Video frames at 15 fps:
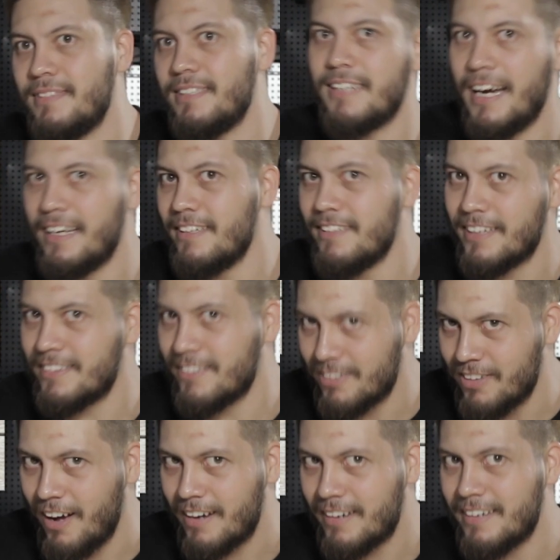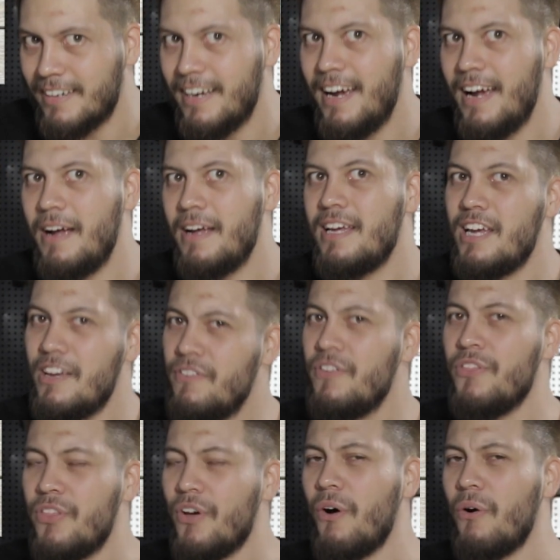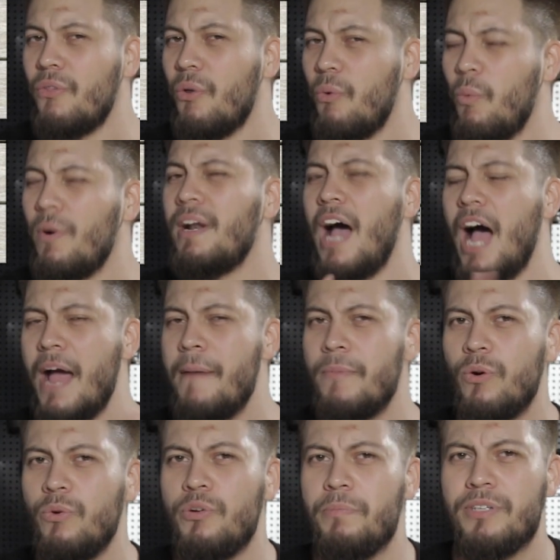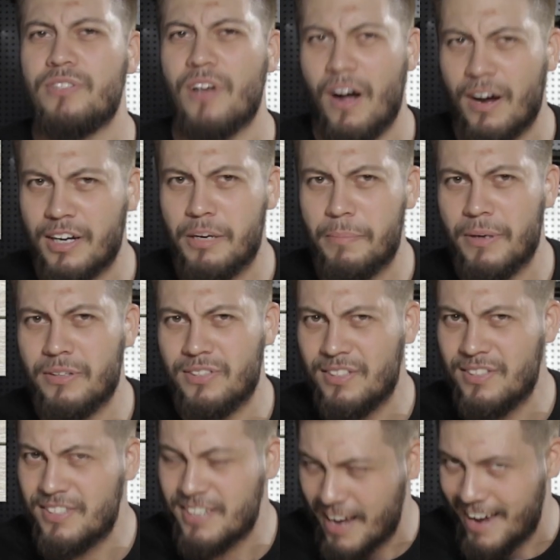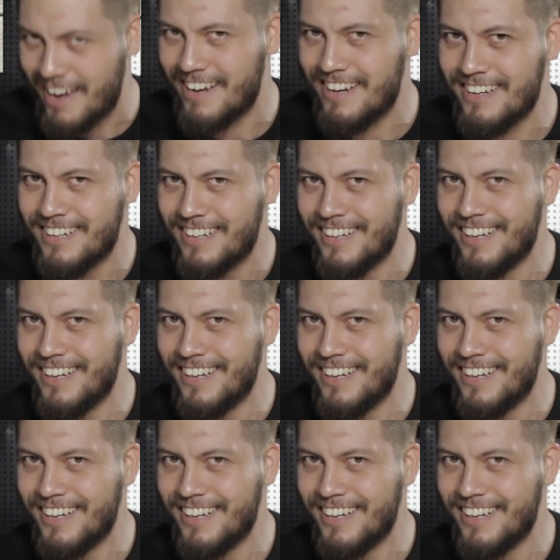Kind of like the Glock. Even though the one I'm going to be talking about today,